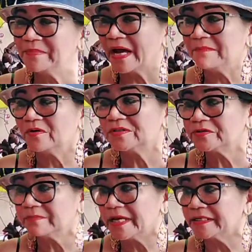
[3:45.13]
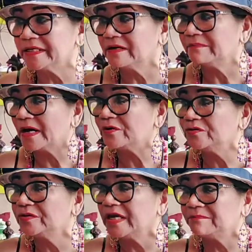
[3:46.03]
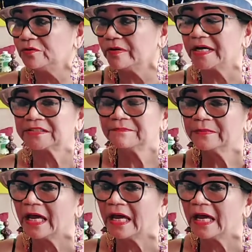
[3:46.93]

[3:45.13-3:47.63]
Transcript: But I'm also blogging about you gave to us.